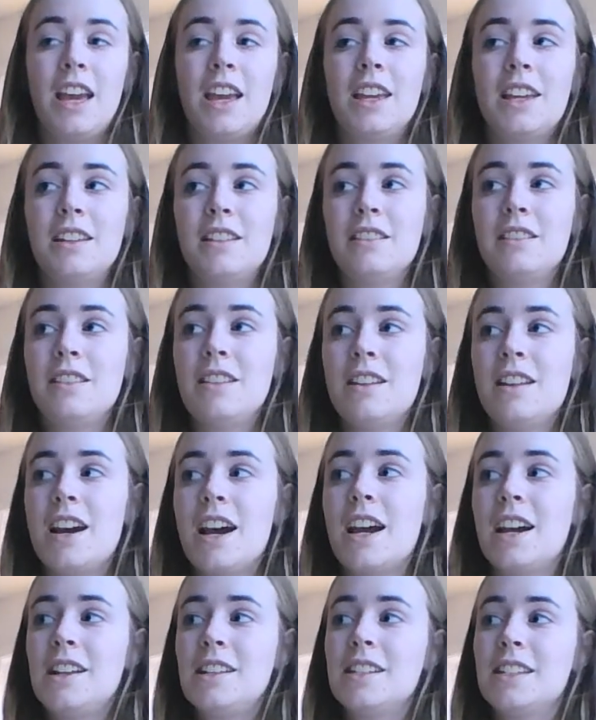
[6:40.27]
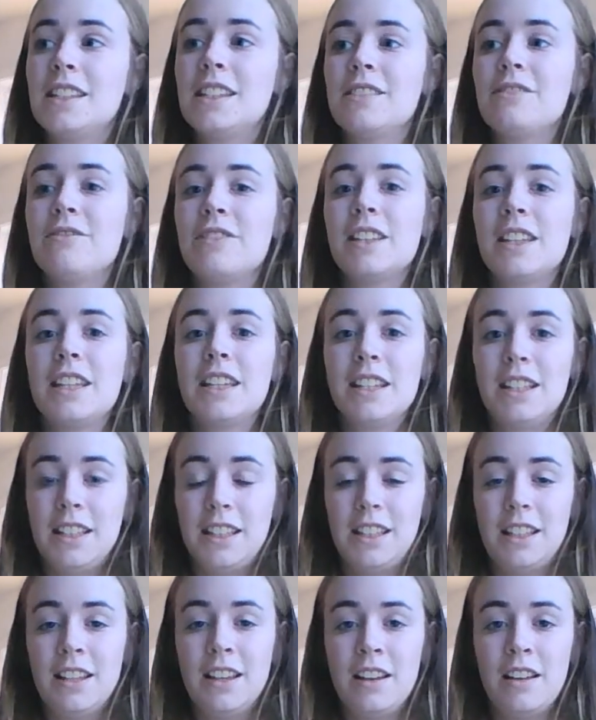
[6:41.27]
And I honestly feel like
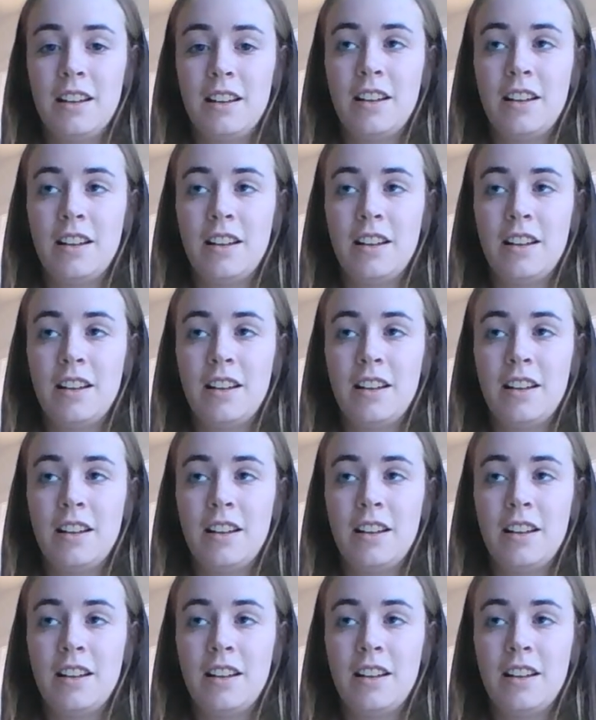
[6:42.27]
it's